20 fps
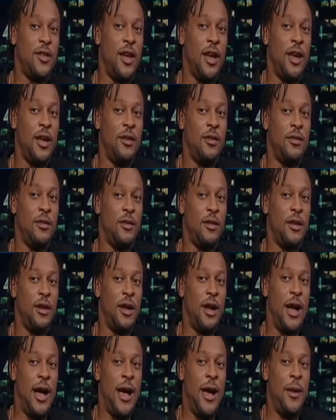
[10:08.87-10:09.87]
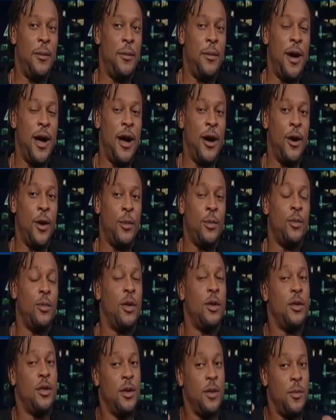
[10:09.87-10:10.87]
that I admire.
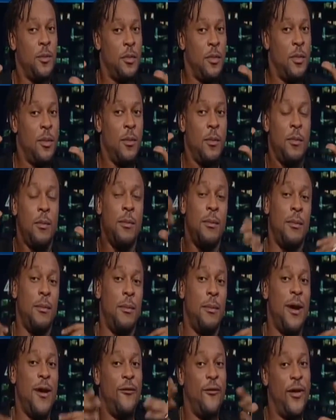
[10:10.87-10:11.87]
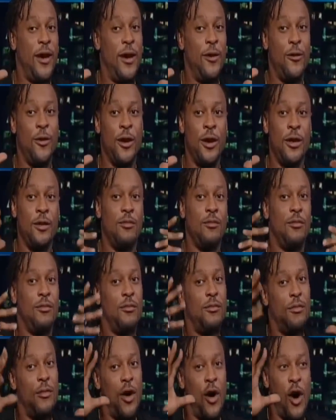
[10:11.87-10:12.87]
The, the my favorite
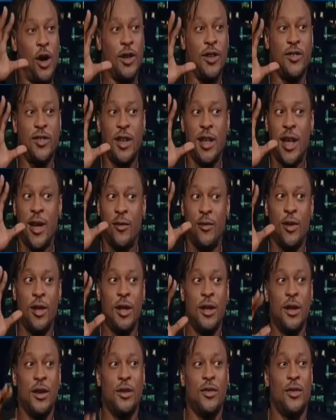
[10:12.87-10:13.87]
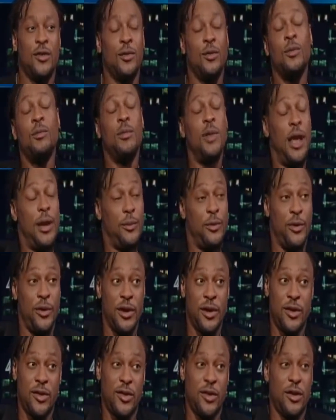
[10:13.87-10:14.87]
artists that I really look to, like
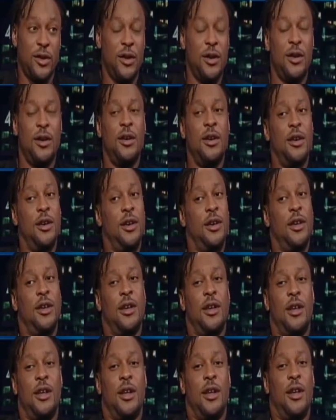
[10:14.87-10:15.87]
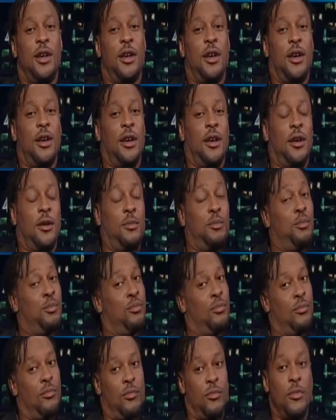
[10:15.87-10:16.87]
Prince, mm
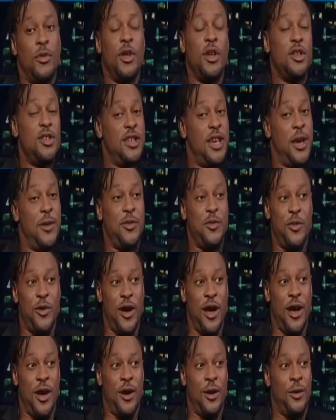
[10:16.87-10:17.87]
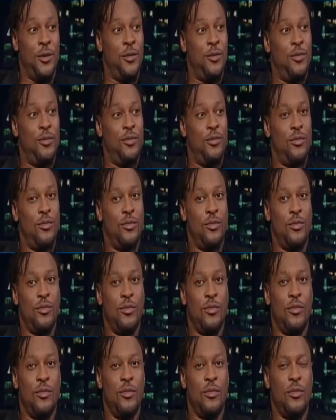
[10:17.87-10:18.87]
-hmm. James Brown, mm.
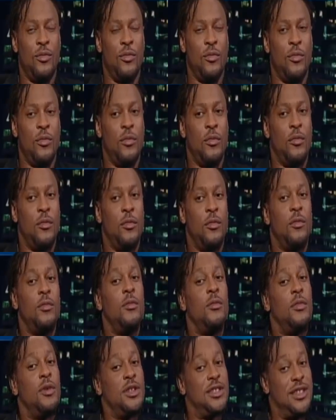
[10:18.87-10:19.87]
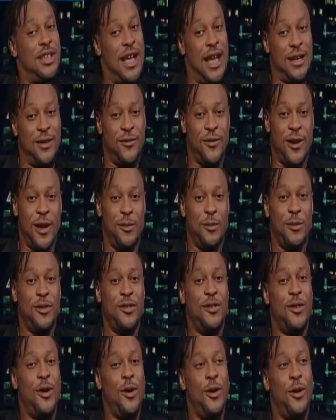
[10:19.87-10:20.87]
Sly and Family
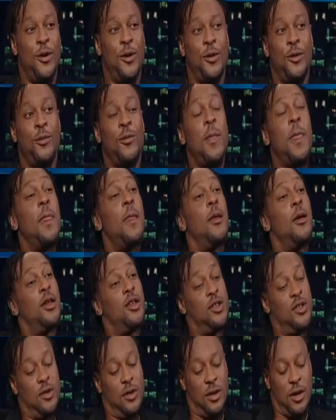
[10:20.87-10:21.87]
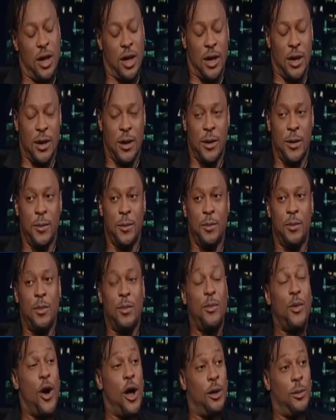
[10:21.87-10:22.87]
Stone, um,
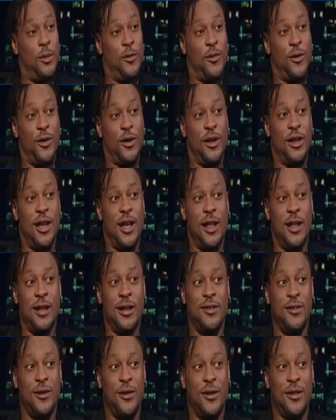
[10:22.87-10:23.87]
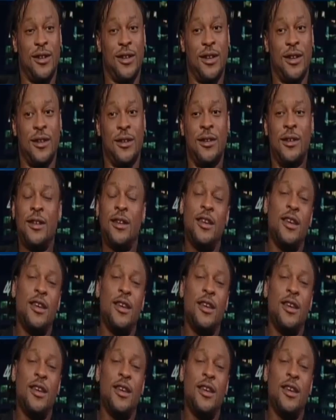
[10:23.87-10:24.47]
Parliament Funkadelic, George Clinton.